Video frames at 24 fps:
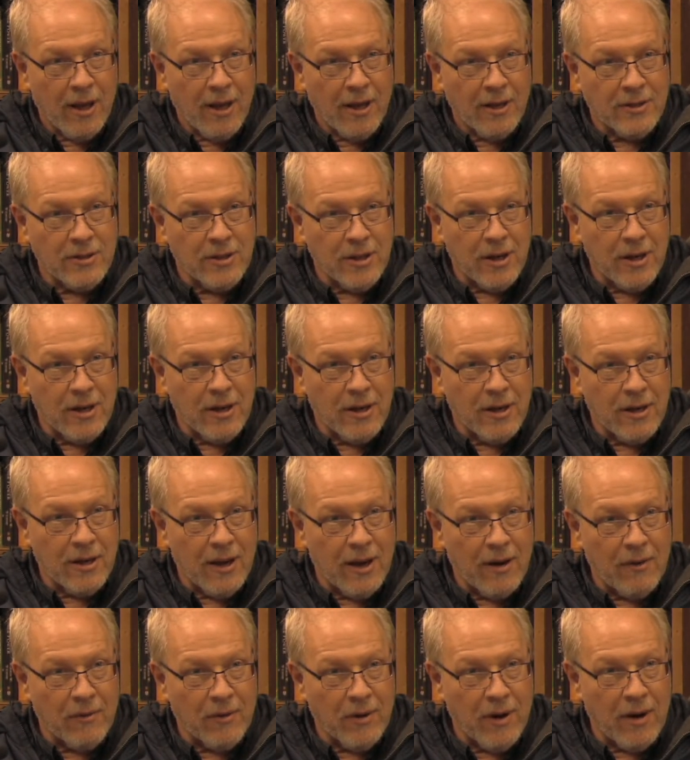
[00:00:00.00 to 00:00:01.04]
He said
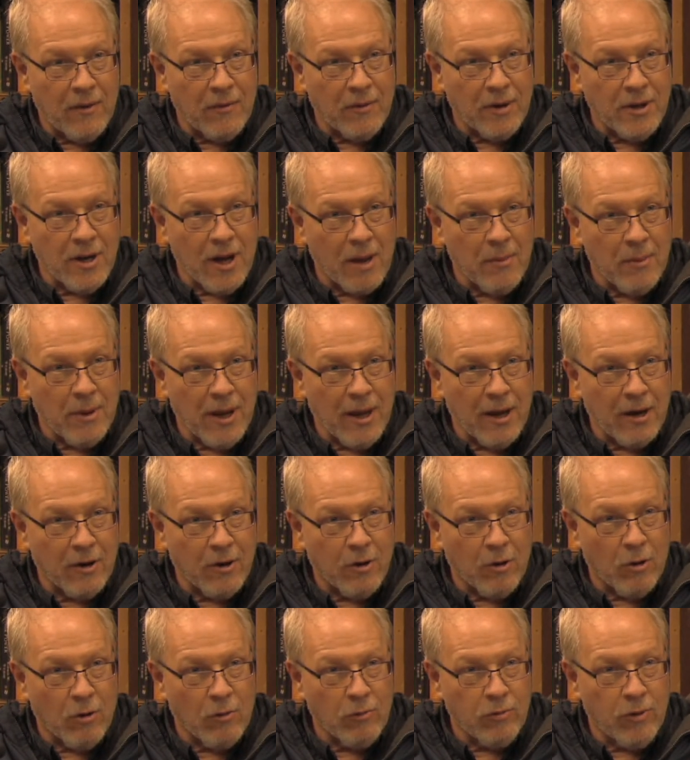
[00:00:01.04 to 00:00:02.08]
every time he had a
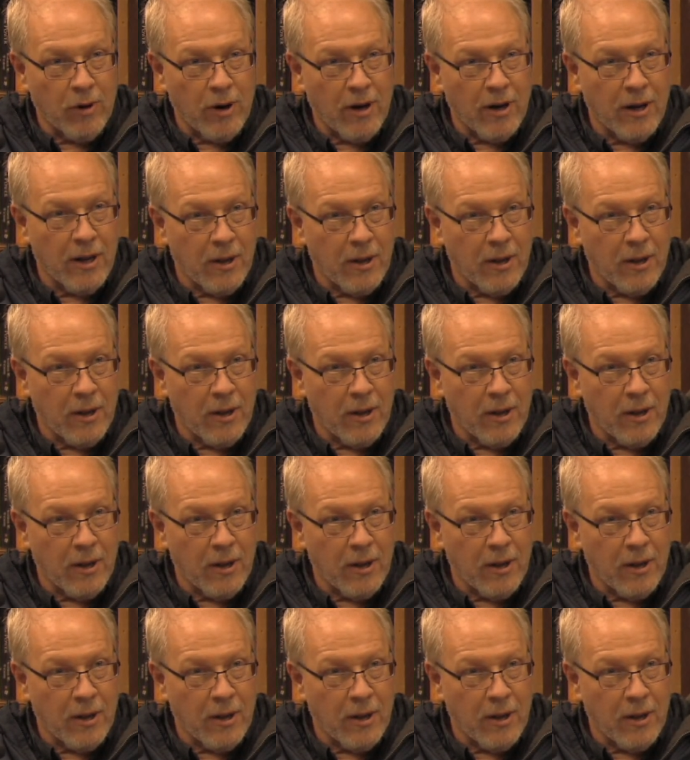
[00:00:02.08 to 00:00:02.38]
girlfriend,